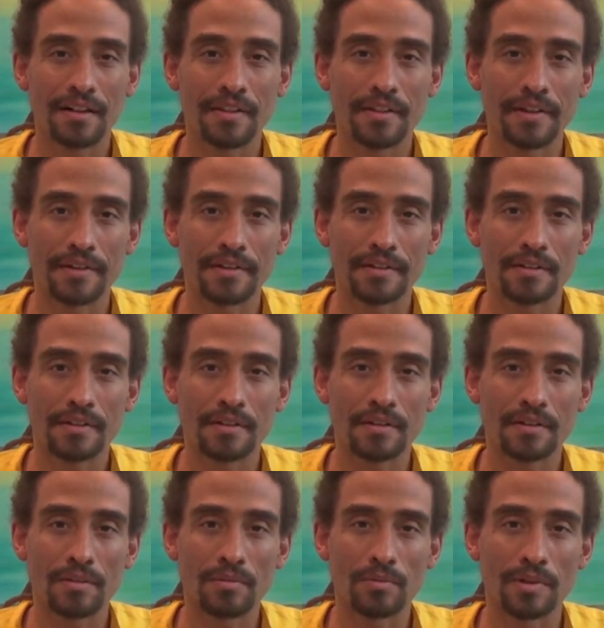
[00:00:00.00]
that
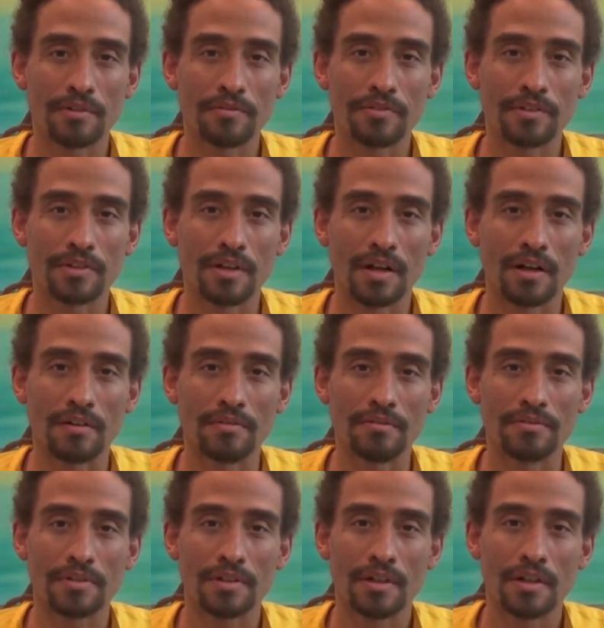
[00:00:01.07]
when for
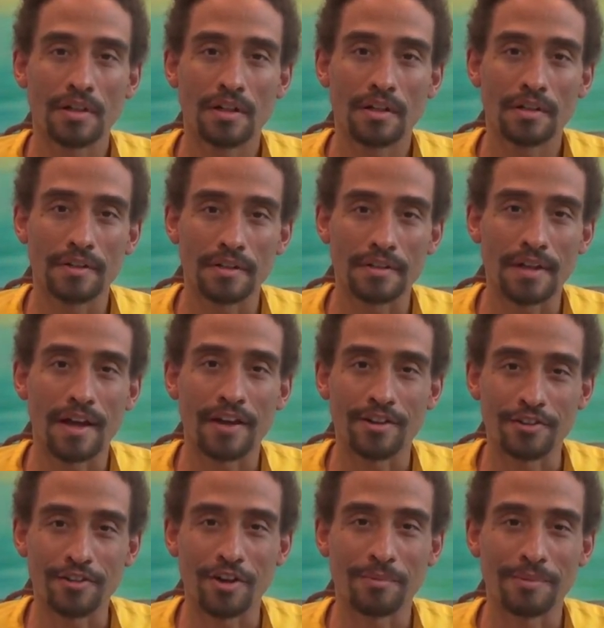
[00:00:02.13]
love,
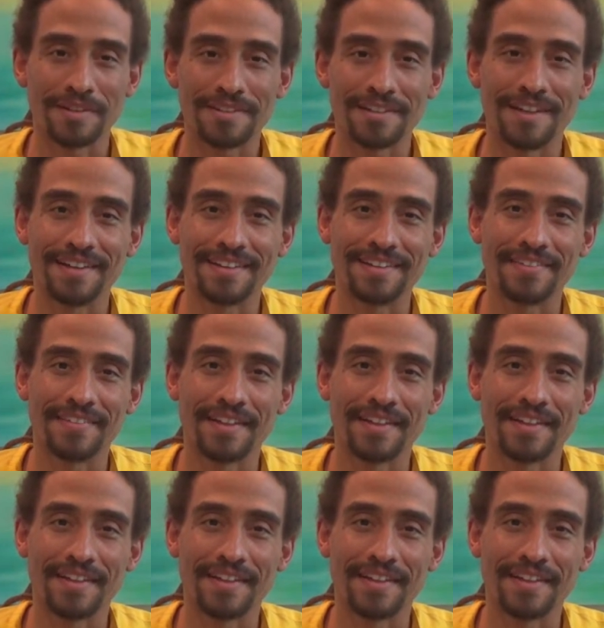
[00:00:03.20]
desires are mistaken.